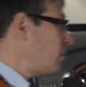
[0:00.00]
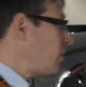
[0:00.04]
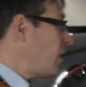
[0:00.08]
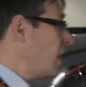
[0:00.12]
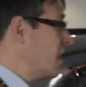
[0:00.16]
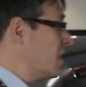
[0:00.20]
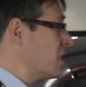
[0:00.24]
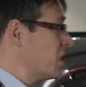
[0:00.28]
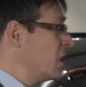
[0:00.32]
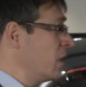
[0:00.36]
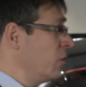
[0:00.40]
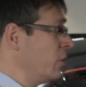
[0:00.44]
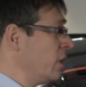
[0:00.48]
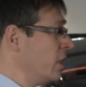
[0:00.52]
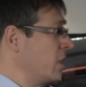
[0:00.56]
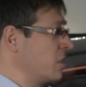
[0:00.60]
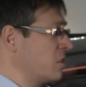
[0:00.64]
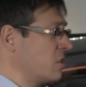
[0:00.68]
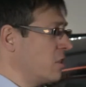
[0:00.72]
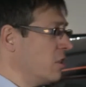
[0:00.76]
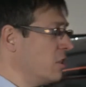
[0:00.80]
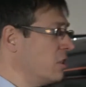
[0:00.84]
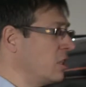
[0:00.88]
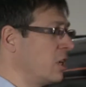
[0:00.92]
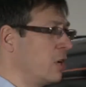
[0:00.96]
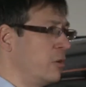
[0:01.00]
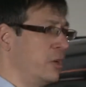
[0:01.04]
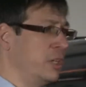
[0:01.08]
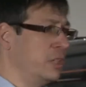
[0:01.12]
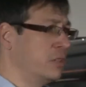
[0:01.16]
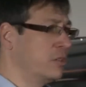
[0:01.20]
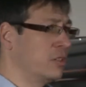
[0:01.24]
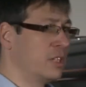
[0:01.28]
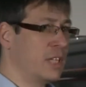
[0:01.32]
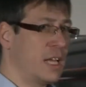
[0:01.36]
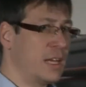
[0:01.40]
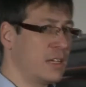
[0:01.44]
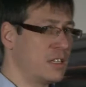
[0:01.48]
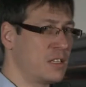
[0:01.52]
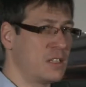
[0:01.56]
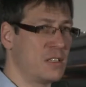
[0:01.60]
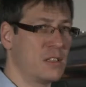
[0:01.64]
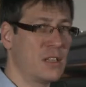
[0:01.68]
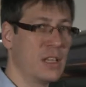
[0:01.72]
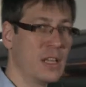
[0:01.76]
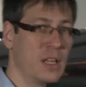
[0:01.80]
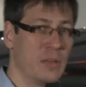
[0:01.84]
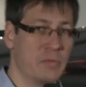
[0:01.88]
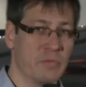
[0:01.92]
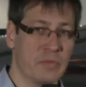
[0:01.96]
Estonia is not going to tax
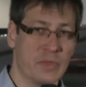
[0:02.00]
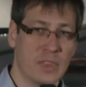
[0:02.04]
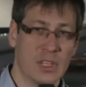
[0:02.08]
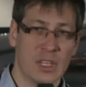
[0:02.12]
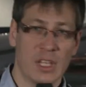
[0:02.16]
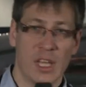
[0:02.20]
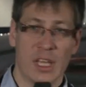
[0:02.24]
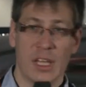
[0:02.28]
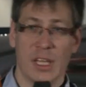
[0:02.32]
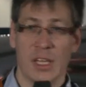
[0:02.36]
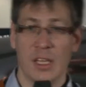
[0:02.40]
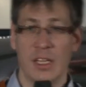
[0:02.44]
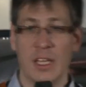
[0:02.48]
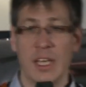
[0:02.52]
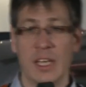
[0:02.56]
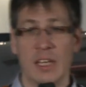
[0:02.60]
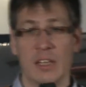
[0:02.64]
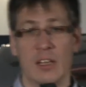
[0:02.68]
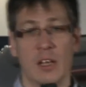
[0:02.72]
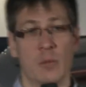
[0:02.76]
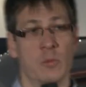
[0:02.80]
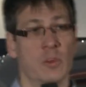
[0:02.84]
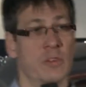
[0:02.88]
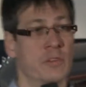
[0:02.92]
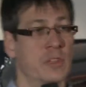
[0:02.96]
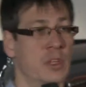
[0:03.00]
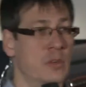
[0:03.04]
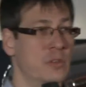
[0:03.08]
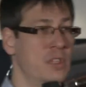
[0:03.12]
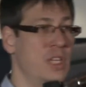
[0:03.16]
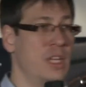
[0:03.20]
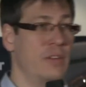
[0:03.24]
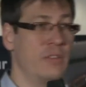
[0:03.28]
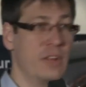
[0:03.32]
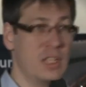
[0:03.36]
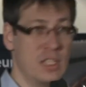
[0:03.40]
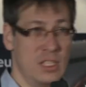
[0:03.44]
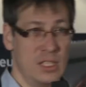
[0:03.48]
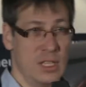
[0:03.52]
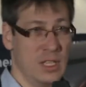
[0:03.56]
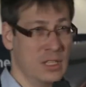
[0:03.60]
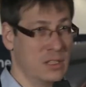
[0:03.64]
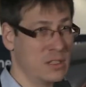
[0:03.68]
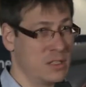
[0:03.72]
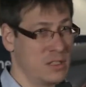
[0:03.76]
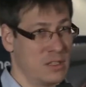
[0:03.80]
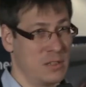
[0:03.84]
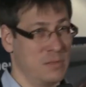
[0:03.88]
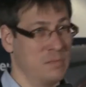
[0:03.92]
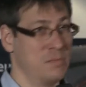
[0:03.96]
the income of those
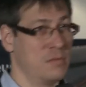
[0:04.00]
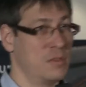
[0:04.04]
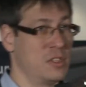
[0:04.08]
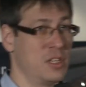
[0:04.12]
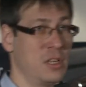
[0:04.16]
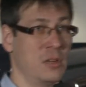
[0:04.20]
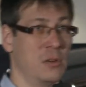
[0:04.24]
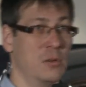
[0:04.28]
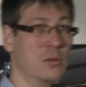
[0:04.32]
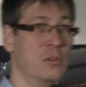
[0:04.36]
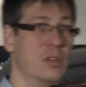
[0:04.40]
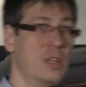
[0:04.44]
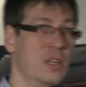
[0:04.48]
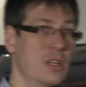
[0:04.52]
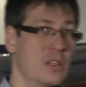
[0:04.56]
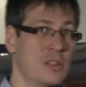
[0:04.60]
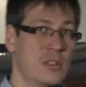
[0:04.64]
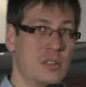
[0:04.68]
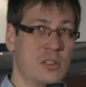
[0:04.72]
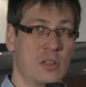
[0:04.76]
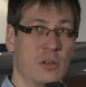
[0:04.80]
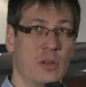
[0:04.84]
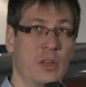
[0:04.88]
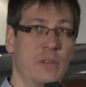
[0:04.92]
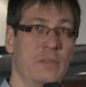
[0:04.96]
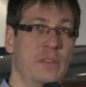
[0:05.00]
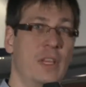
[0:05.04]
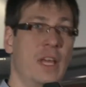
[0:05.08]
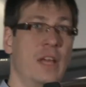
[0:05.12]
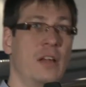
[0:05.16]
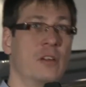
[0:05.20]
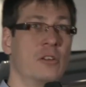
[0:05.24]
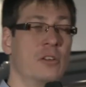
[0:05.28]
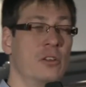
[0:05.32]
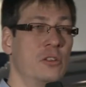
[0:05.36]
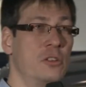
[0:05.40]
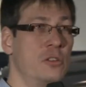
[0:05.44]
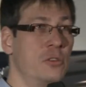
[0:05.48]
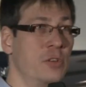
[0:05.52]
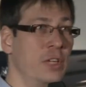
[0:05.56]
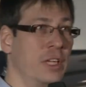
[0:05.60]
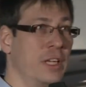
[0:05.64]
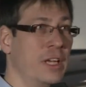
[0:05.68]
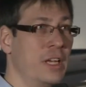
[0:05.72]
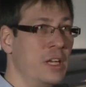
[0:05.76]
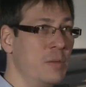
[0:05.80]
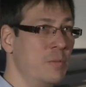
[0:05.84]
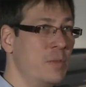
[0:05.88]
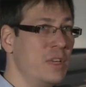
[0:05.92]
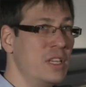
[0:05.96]
e-residents. So if they are not doing
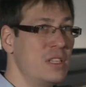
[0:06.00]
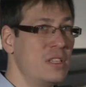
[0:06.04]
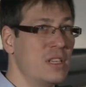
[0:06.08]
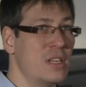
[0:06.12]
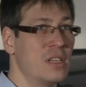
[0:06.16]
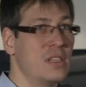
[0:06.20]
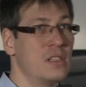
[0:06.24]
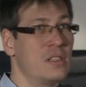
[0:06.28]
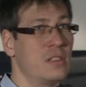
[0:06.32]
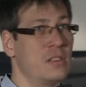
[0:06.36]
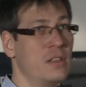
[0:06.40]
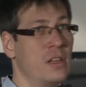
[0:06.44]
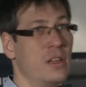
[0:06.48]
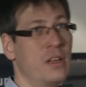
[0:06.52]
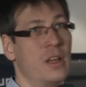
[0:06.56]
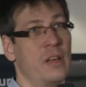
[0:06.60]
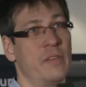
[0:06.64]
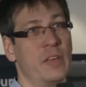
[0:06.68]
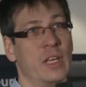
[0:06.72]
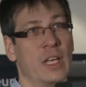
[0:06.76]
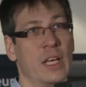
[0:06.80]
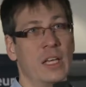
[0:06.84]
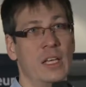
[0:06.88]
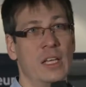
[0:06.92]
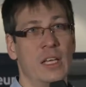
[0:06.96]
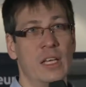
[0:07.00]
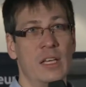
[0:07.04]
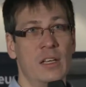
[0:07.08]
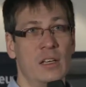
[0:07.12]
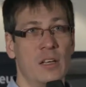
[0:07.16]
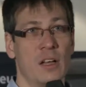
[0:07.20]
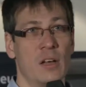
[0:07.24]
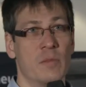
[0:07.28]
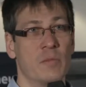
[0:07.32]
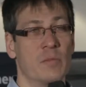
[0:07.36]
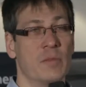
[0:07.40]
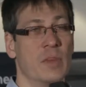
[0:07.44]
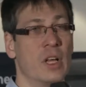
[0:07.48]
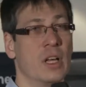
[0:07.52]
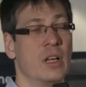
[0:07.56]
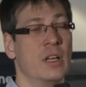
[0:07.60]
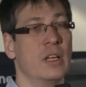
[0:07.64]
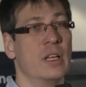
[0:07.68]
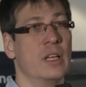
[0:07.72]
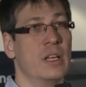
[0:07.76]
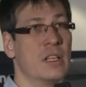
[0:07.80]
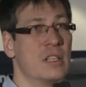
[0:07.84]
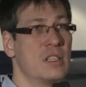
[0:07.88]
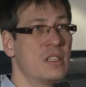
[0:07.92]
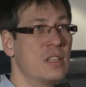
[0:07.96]
any business, having any income
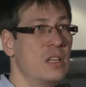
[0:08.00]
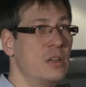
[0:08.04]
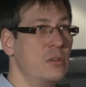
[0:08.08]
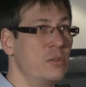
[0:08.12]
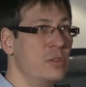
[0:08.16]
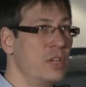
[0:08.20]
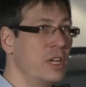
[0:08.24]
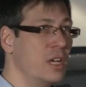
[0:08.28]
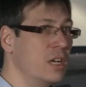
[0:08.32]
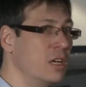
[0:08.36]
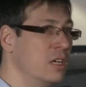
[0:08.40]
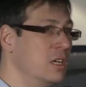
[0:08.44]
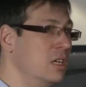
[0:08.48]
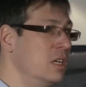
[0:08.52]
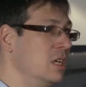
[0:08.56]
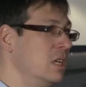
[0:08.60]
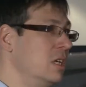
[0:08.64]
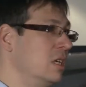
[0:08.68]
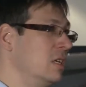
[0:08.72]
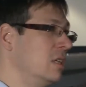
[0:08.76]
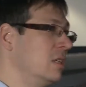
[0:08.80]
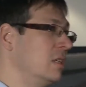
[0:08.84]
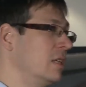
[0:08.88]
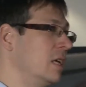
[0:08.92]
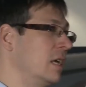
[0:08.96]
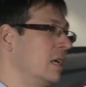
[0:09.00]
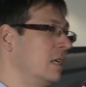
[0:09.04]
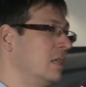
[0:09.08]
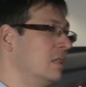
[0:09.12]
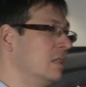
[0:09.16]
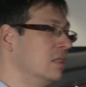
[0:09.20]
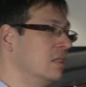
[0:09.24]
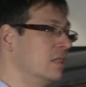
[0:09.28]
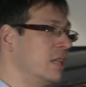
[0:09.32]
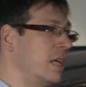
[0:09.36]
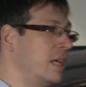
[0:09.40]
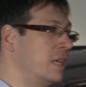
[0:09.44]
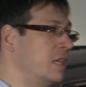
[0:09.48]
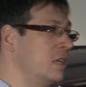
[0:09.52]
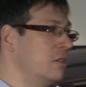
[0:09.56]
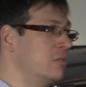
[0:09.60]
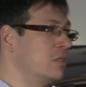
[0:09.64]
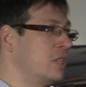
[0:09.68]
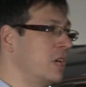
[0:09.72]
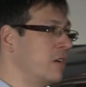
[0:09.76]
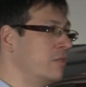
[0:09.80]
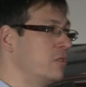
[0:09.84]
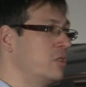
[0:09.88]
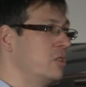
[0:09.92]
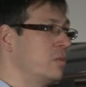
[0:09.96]
in Estonia, then they don't
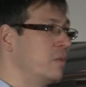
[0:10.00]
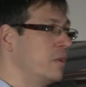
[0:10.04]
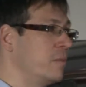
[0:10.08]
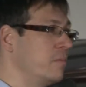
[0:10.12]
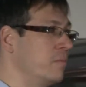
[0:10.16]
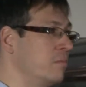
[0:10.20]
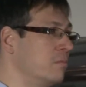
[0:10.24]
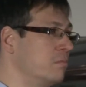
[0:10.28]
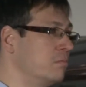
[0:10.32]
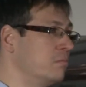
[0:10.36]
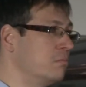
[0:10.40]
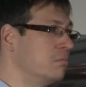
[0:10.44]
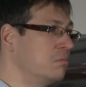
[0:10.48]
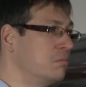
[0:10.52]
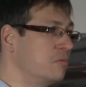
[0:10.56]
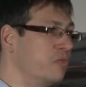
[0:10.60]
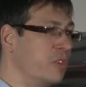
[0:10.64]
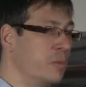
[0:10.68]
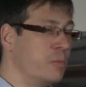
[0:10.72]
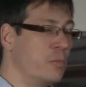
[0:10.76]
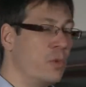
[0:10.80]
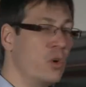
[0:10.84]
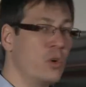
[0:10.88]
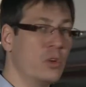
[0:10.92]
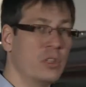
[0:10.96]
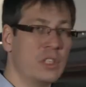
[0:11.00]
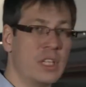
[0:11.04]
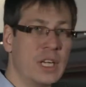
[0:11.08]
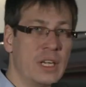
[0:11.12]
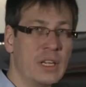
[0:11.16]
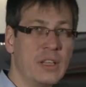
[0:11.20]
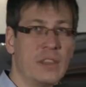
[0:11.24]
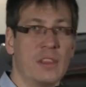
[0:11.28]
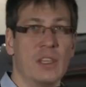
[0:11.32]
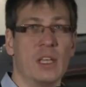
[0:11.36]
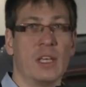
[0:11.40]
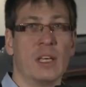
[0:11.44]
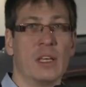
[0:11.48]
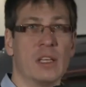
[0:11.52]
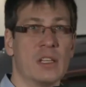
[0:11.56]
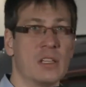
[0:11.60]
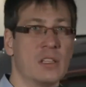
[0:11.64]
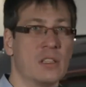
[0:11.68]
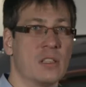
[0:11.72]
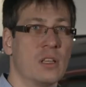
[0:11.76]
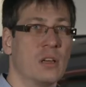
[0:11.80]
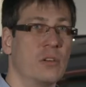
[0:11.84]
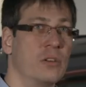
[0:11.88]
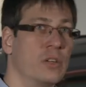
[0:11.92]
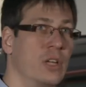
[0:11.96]
have to report anything in
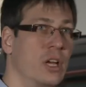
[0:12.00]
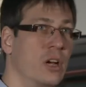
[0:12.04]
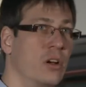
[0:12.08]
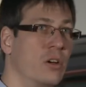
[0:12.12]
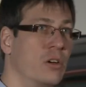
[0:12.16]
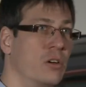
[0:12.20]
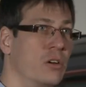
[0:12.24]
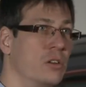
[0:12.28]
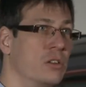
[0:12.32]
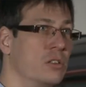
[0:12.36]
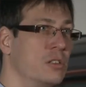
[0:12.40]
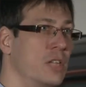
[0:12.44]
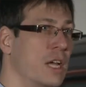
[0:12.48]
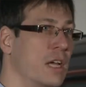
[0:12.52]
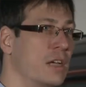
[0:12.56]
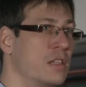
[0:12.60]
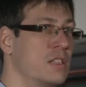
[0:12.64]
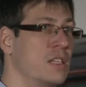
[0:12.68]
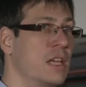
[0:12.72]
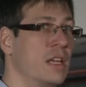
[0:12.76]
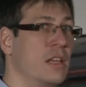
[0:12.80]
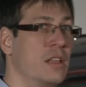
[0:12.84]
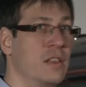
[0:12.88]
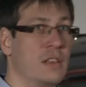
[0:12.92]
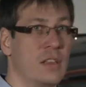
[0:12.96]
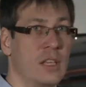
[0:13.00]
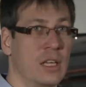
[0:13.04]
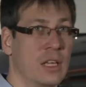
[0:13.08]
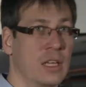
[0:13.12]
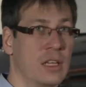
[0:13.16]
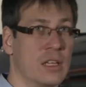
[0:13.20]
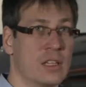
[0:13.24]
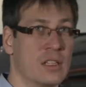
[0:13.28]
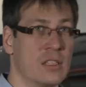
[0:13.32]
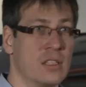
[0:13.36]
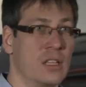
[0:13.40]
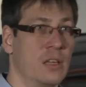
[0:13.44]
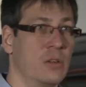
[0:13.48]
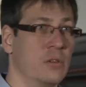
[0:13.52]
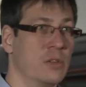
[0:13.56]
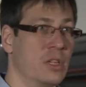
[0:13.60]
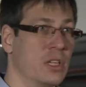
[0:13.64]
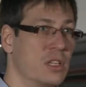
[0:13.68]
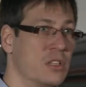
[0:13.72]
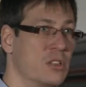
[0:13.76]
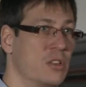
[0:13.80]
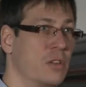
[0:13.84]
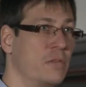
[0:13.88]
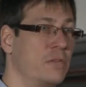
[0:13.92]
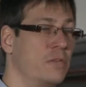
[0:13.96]
Estonia or tax anything in
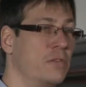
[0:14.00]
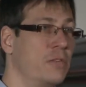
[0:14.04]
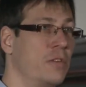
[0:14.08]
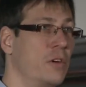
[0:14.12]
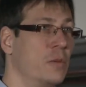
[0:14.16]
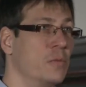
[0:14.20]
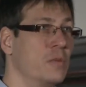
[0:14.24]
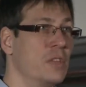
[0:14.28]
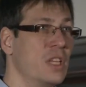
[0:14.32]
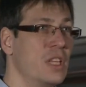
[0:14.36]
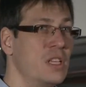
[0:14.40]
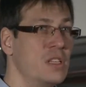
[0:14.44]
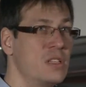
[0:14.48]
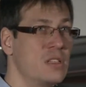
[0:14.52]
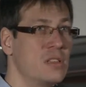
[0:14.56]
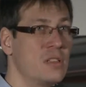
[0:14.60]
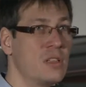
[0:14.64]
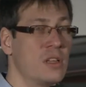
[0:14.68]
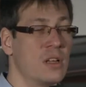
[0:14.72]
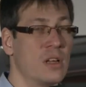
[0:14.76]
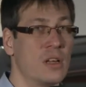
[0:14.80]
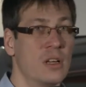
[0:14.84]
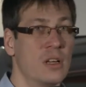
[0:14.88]
Estonia. So from this